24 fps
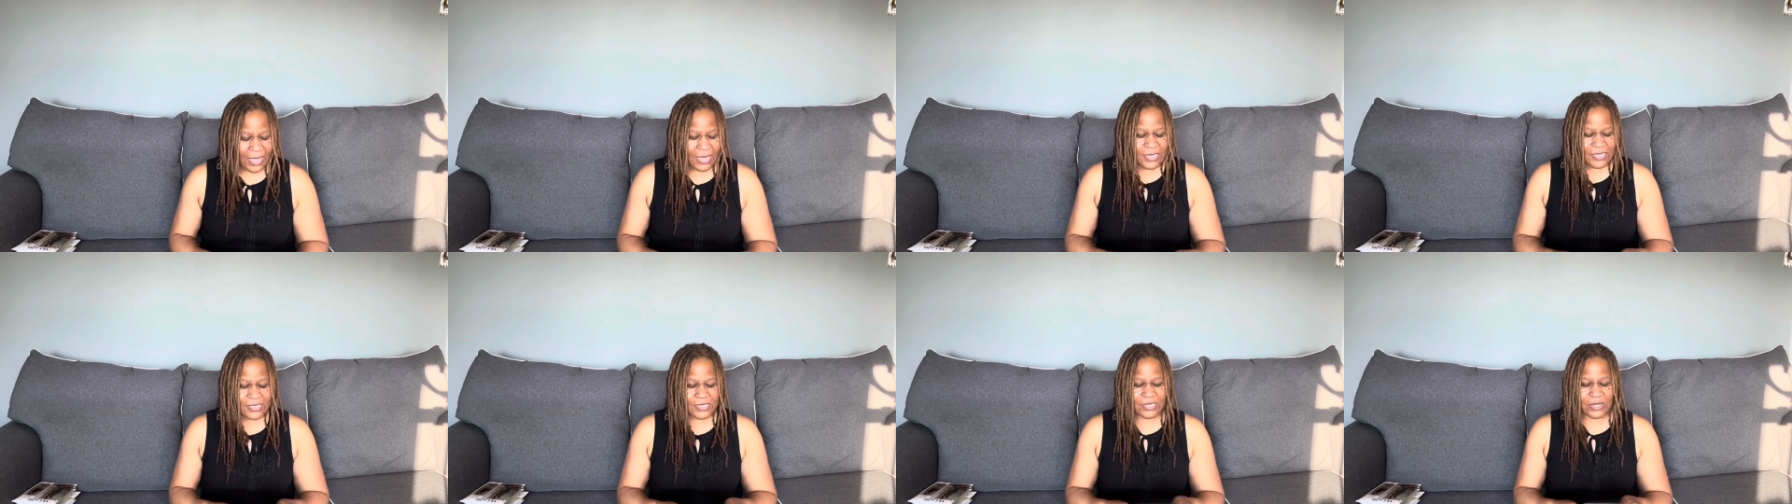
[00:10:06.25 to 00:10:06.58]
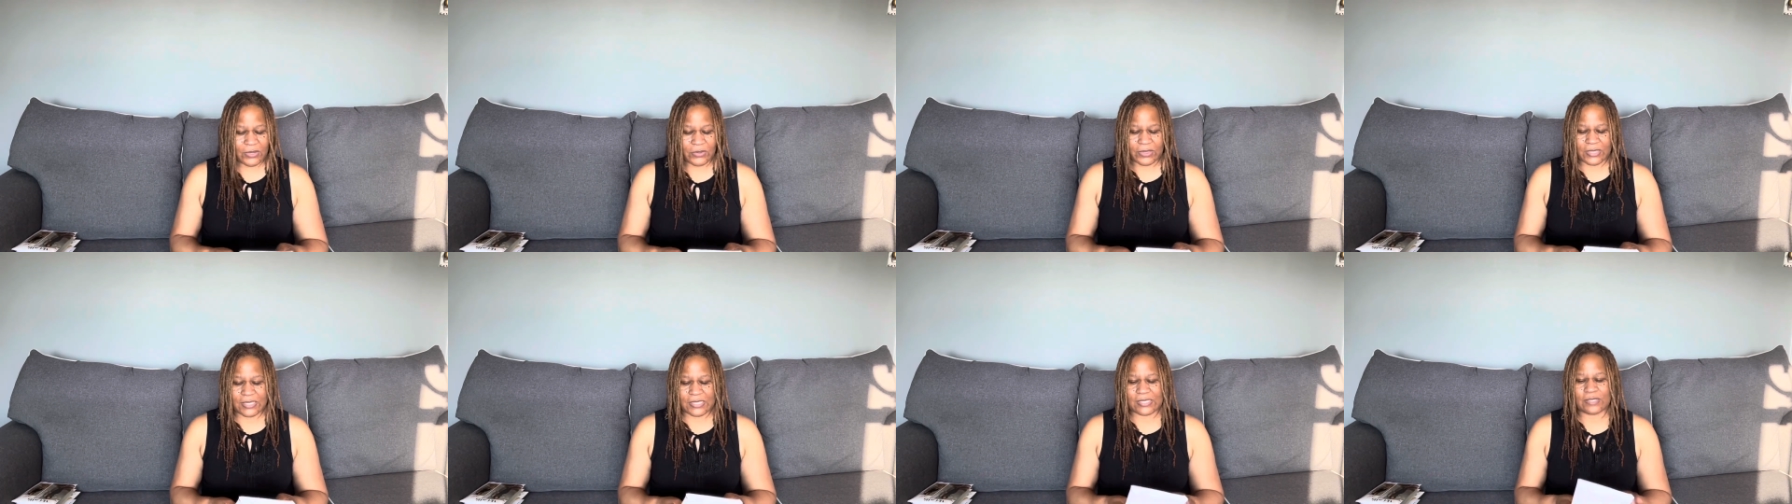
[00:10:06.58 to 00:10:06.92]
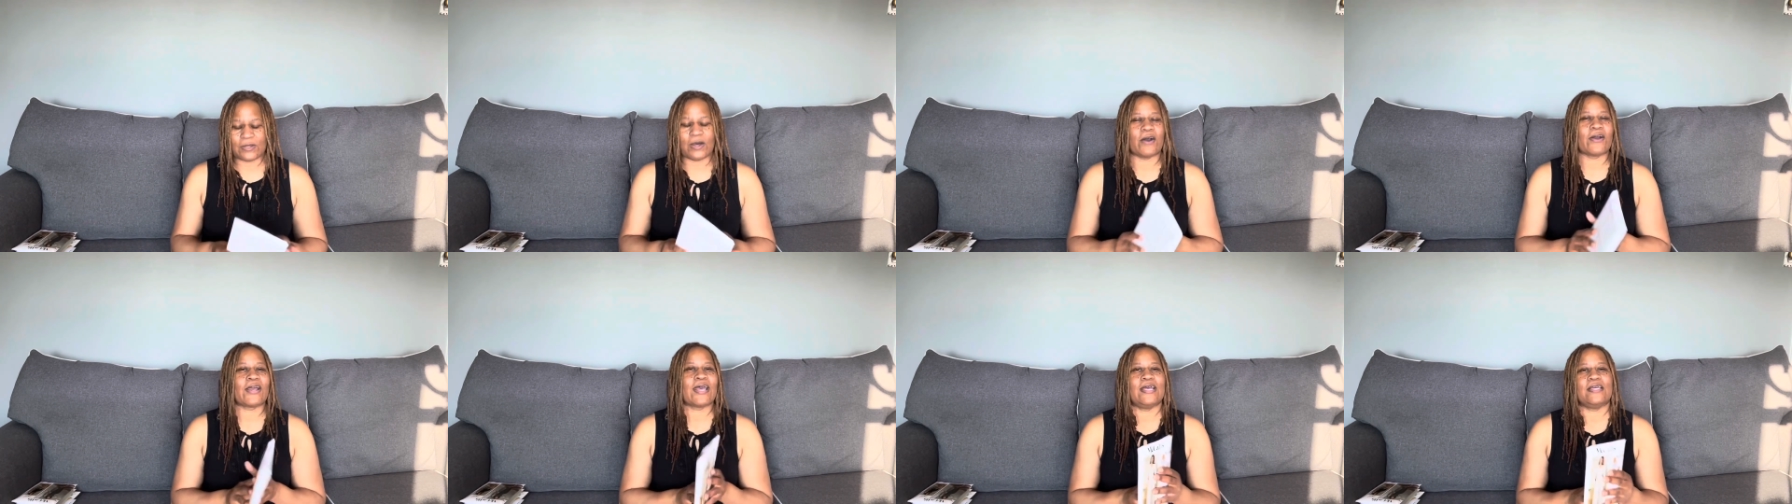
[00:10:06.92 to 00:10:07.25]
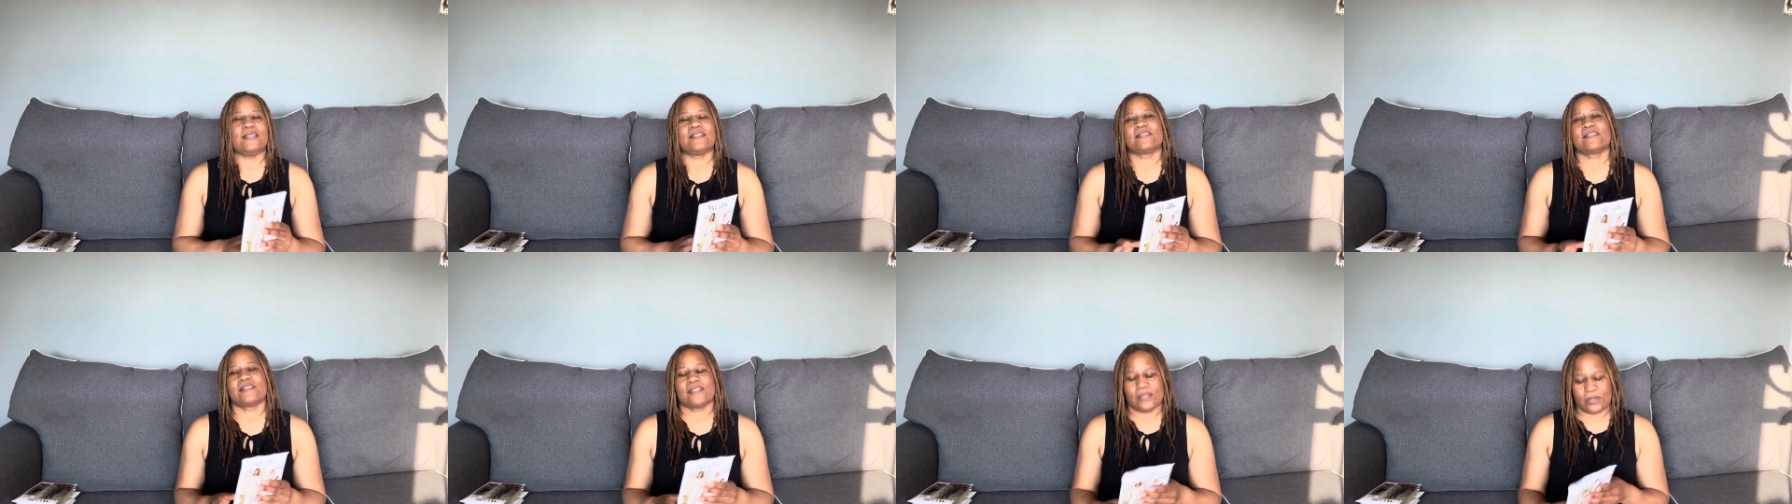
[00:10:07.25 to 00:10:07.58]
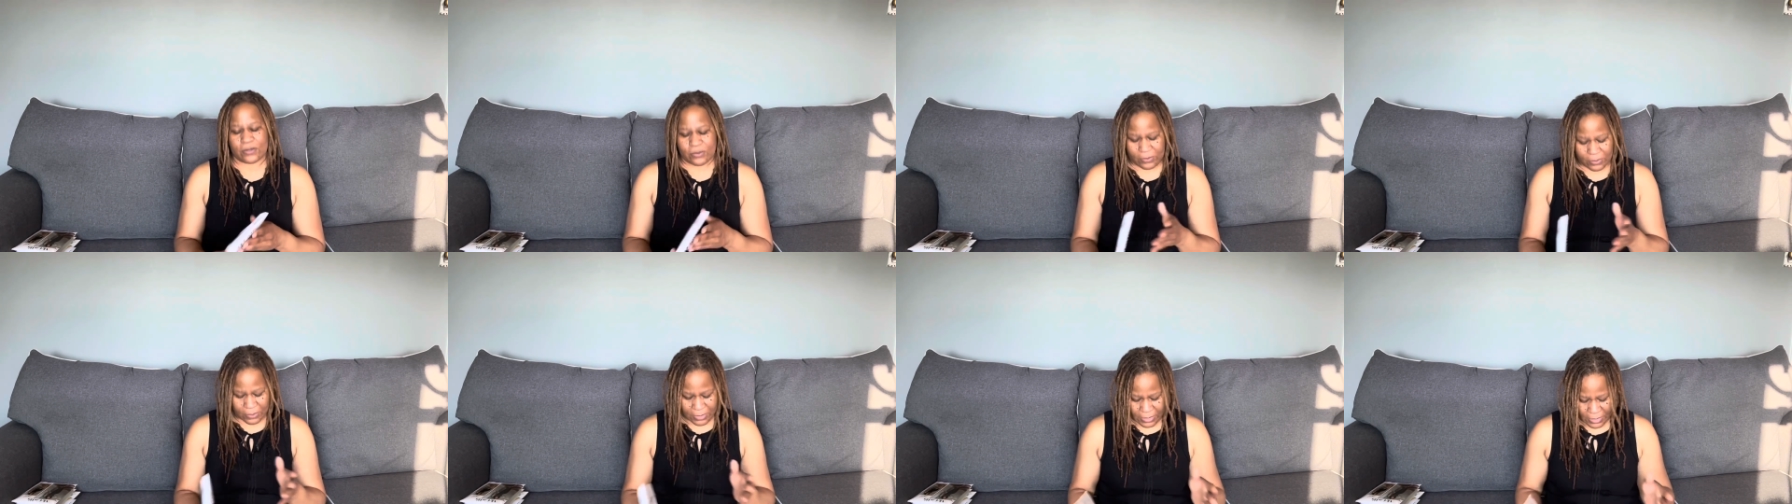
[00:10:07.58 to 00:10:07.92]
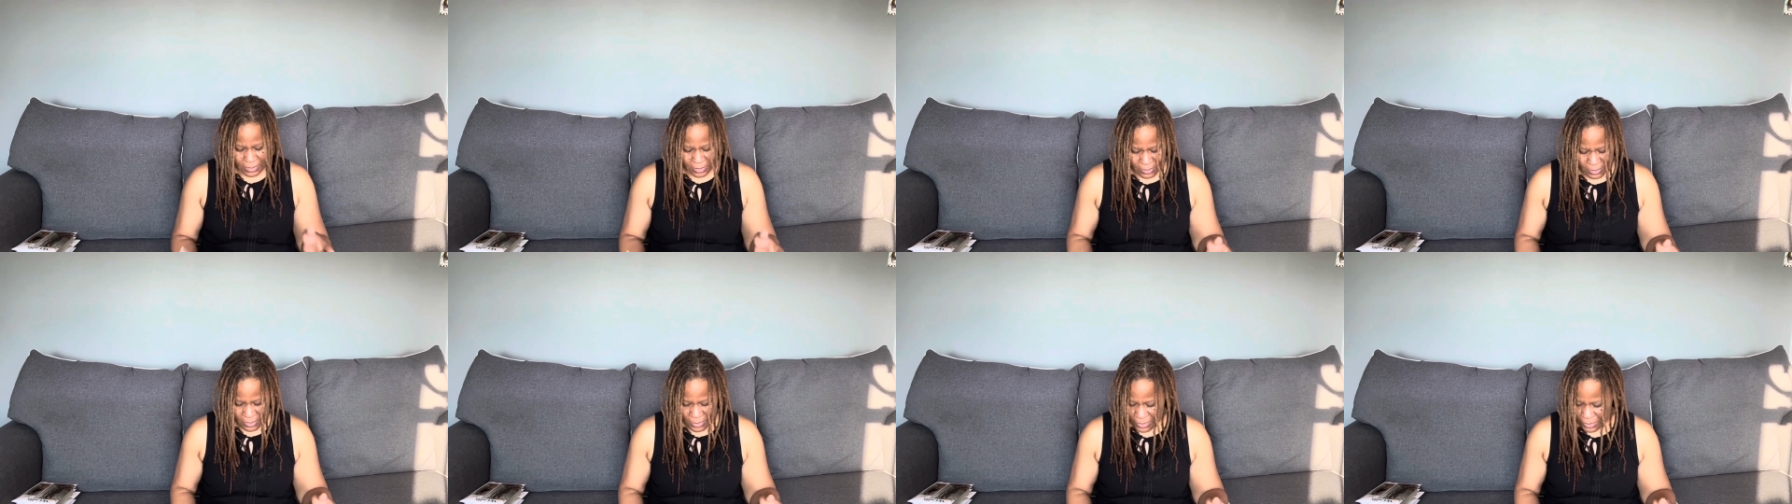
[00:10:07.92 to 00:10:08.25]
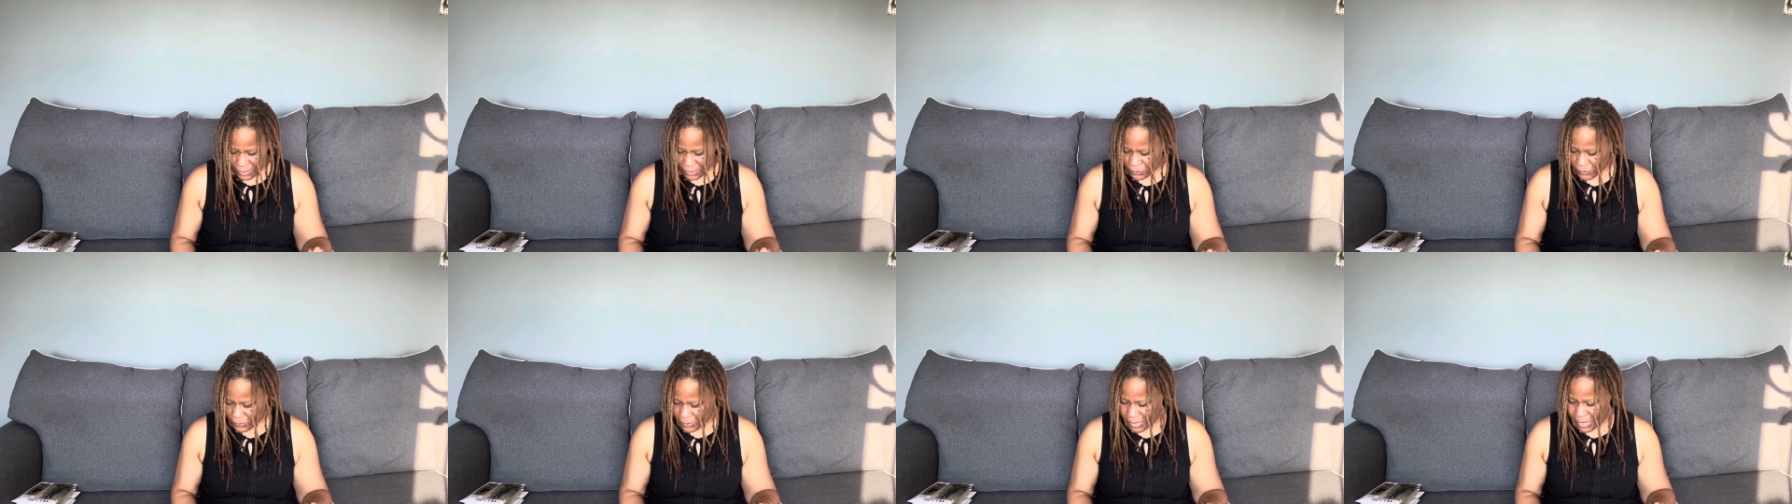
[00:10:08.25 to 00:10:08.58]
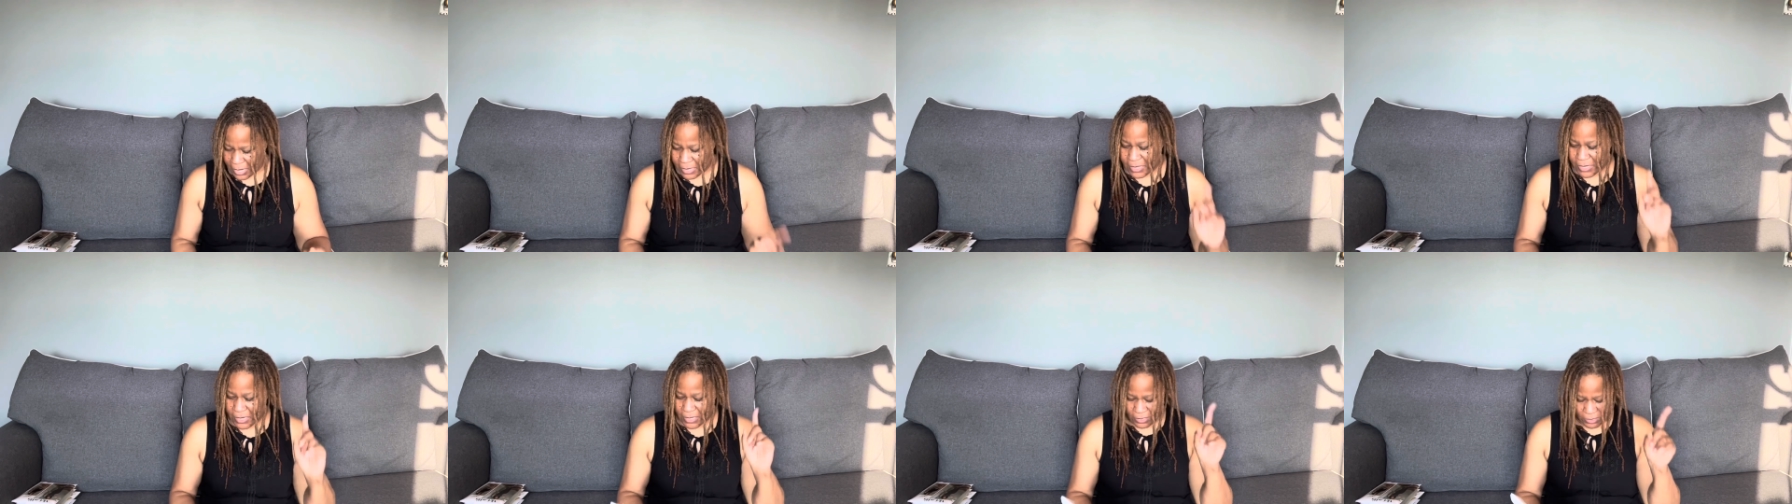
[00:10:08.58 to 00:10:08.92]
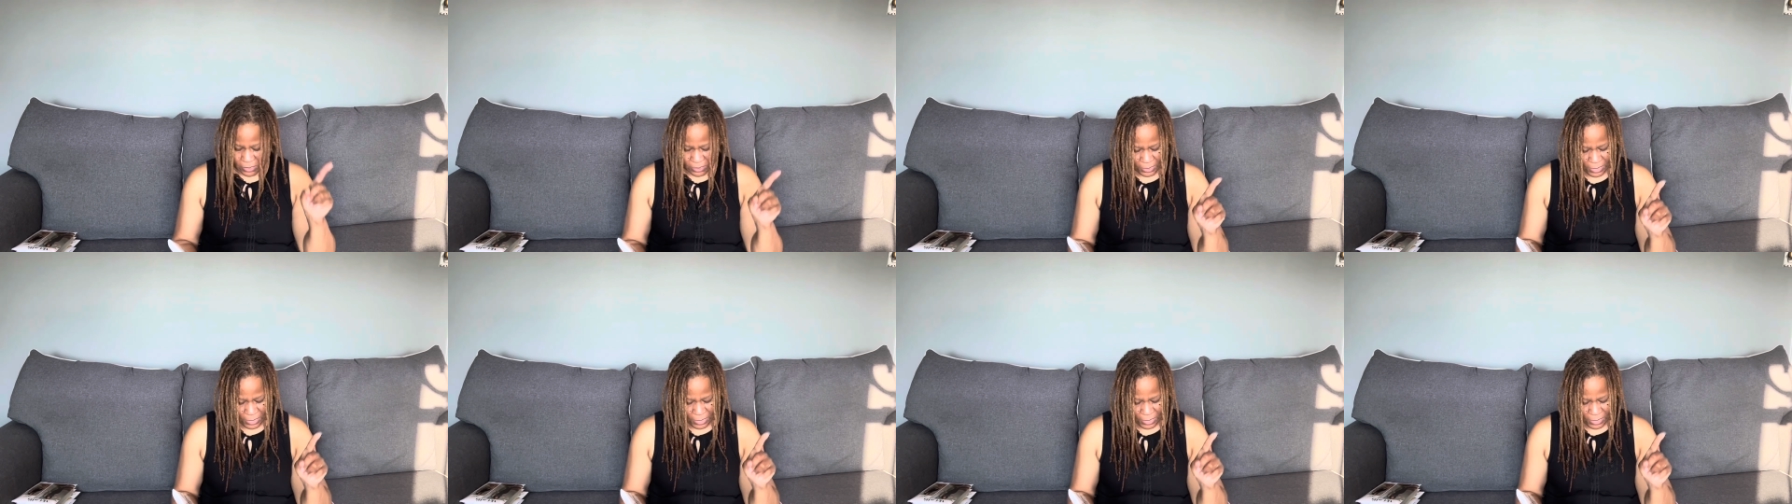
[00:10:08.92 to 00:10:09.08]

So this is, okay, so this one I think is,